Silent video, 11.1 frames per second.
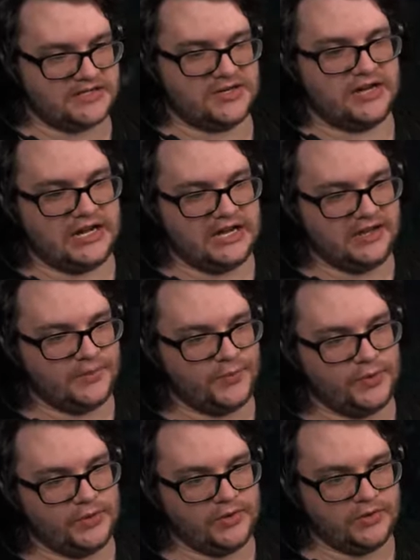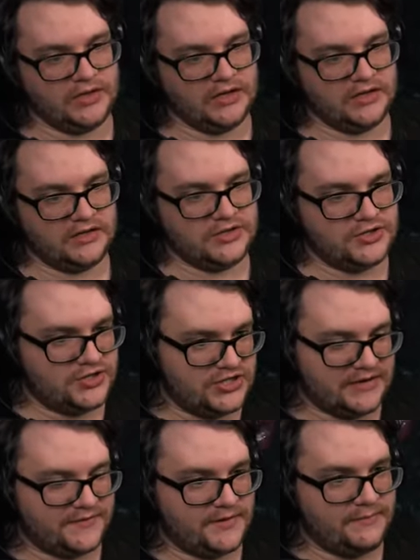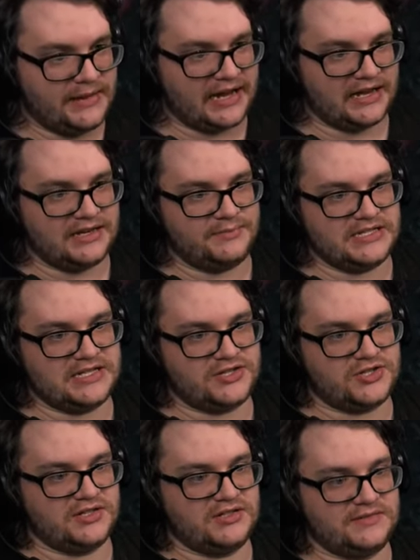her hand will shift back into position.